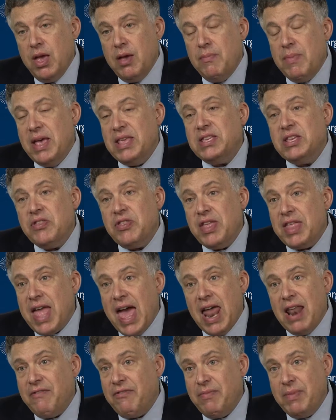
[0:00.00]
Based on the
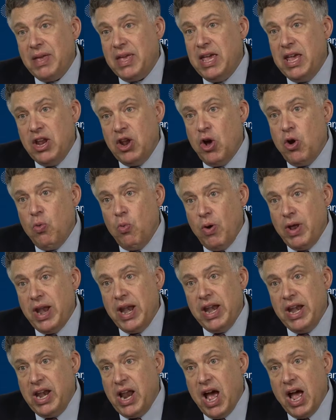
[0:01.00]
data from the
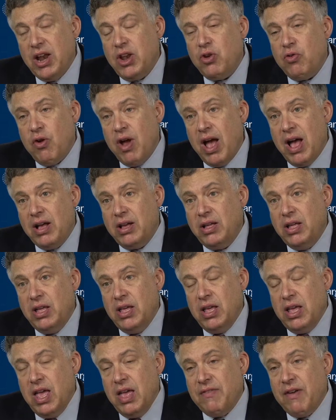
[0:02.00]
KEYNOTE-189 trial,
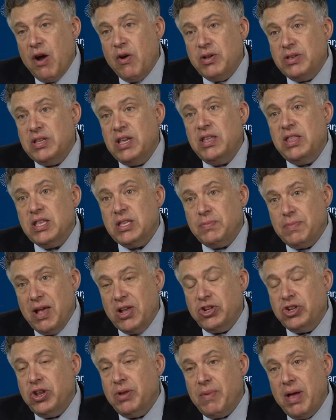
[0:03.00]
if I were seeing this
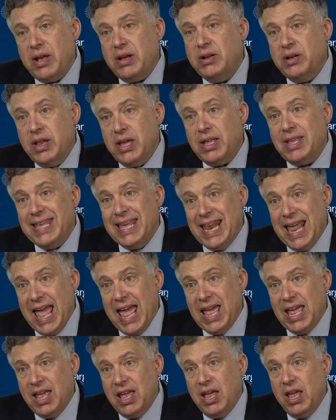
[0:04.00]
patient in my clinic
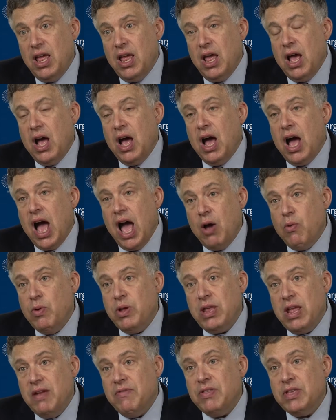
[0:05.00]
today, uh, I
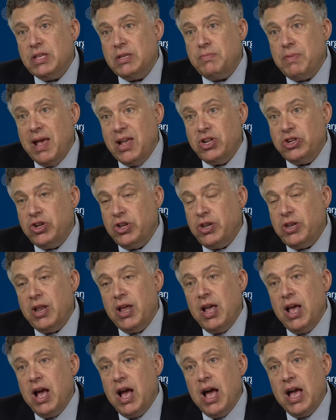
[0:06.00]
would give this patient
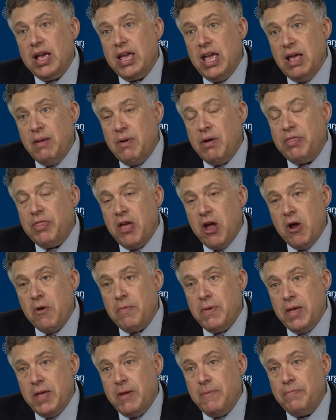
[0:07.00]
uh,
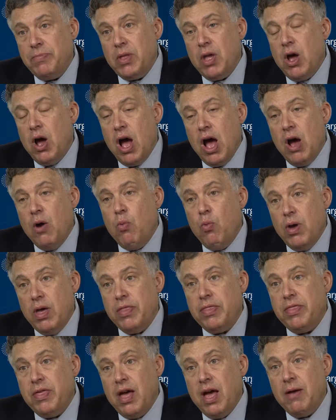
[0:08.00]
chemotherapy uh,
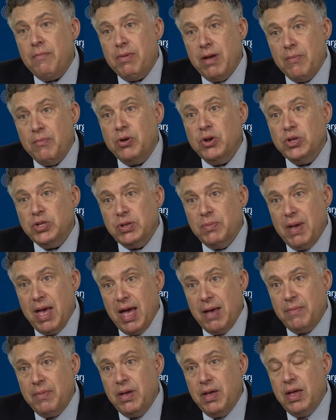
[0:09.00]
with uh,
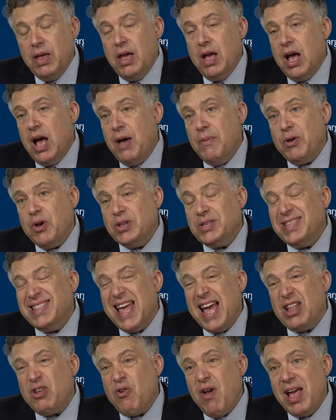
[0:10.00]
pembrolizumab. Uh, because in
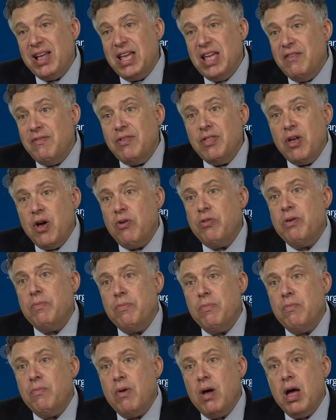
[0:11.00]
that trial, even though the,
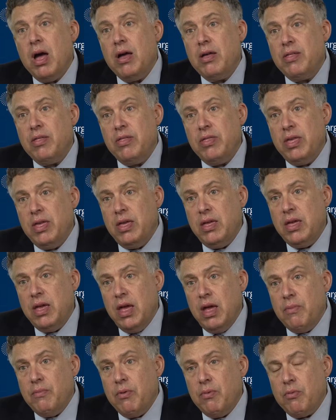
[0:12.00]
uh, the
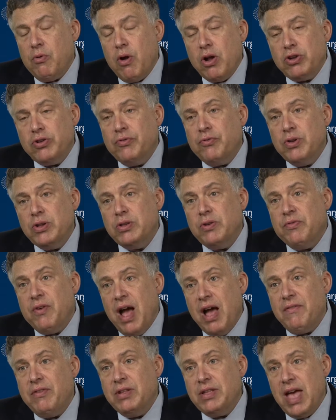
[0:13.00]
progression-free
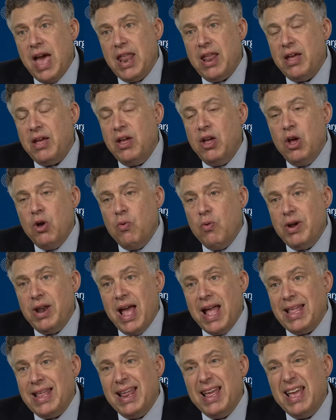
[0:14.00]
survival data were
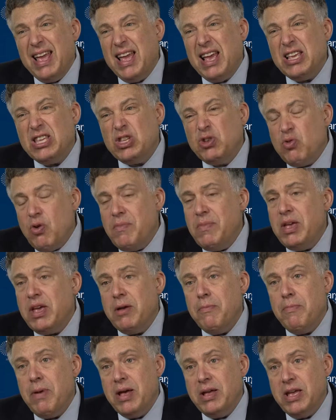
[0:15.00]
not extremely
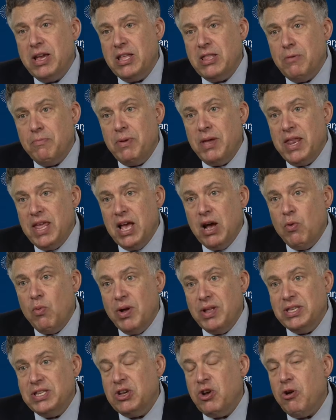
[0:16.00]
compelling in the
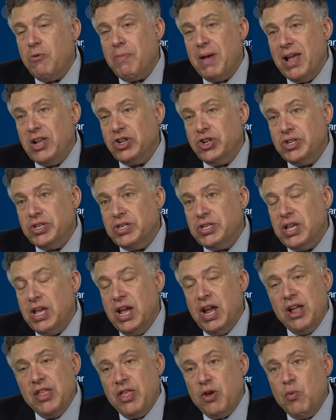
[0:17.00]
PD-L1 0 patients,
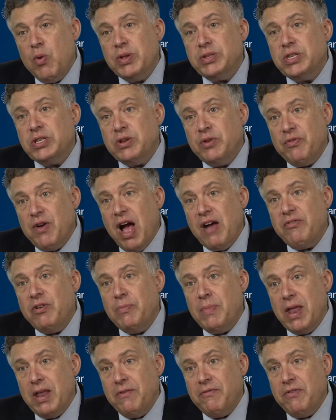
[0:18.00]
there was a survival
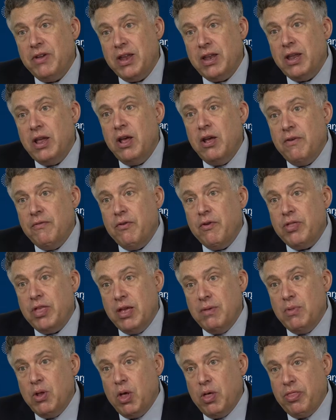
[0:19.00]
benefit for
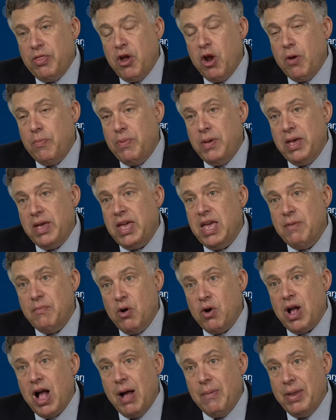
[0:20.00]
the immunotherapy
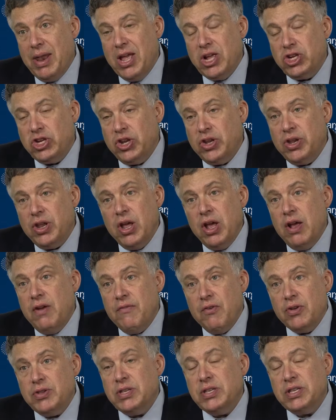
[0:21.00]
chemo combination
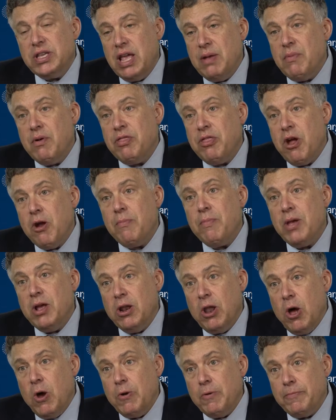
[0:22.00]
versus chemotherapy
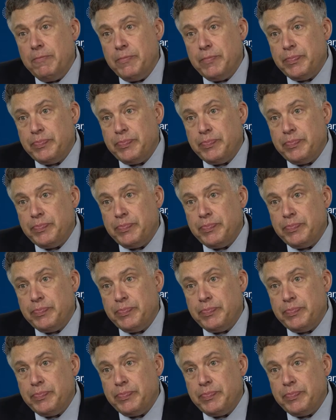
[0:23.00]
alone.